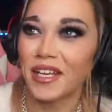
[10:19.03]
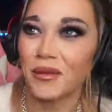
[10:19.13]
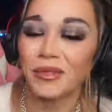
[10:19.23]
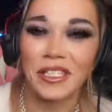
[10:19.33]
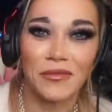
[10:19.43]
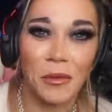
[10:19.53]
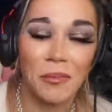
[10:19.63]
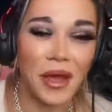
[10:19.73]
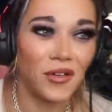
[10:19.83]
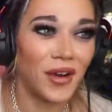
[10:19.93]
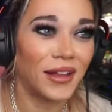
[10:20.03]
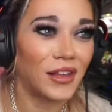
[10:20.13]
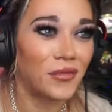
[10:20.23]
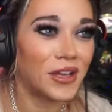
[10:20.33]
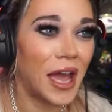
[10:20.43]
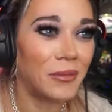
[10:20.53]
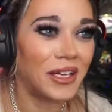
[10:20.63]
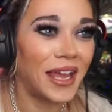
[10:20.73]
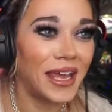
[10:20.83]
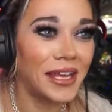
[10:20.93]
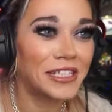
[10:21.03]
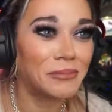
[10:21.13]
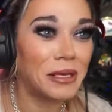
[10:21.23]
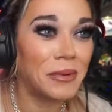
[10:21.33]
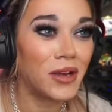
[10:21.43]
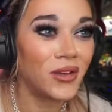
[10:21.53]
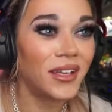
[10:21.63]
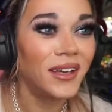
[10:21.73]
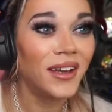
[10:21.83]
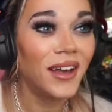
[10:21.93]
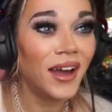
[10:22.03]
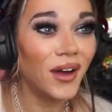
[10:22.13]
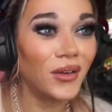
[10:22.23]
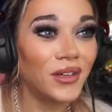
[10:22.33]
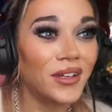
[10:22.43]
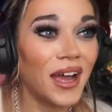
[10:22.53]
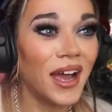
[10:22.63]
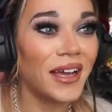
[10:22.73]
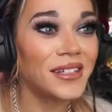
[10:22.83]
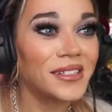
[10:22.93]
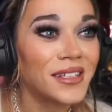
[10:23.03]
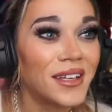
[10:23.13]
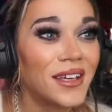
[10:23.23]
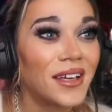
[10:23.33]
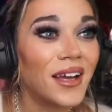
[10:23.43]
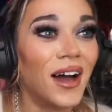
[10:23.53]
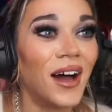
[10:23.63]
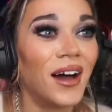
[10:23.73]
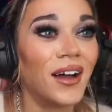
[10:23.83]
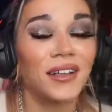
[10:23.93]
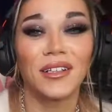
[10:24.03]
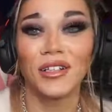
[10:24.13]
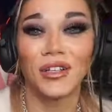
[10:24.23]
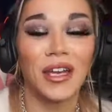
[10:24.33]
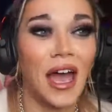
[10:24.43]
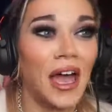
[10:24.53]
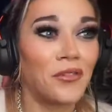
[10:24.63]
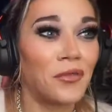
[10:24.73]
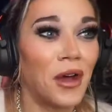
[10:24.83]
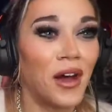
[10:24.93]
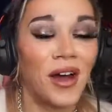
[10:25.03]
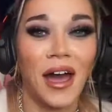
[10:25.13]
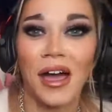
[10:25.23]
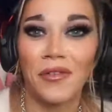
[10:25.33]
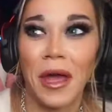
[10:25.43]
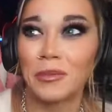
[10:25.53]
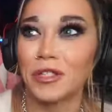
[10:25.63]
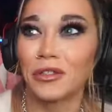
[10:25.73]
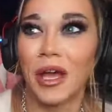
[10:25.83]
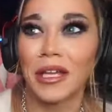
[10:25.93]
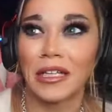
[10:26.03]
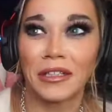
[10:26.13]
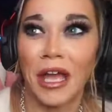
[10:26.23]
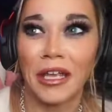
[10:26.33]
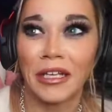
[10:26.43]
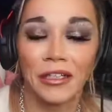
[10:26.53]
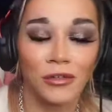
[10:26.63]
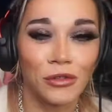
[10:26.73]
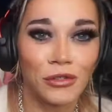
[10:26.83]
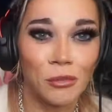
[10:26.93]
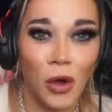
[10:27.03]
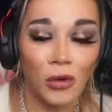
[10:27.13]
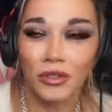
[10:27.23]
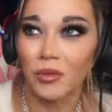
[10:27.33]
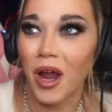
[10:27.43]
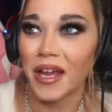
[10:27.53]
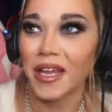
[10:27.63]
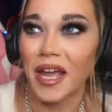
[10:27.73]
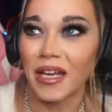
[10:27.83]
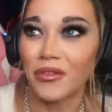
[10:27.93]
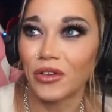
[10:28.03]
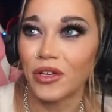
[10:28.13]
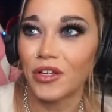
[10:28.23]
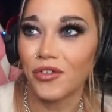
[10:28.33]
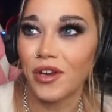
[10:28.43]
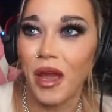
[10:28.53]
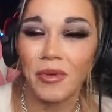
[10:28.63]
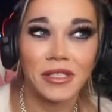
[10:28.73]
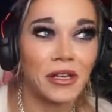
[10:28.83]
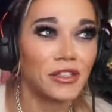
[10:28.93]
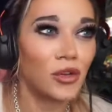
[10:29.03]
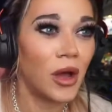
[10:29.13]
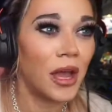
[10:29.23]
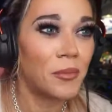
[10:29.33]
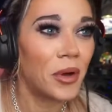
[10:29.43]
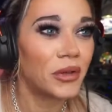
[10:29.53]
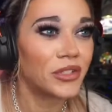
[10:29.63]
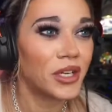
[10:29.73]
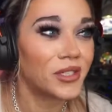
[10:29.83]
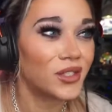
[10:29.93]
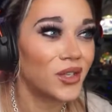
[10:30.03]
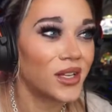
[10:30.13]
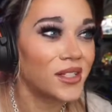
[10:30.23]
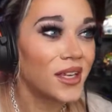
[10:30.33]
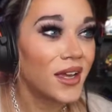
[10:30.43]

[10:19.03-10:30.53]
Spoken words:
It was even better. I love comedy. Hey, it's me, Barry. How are you guys? Look, I get in those modes where I can't even look at your comments. I apologize to you guys.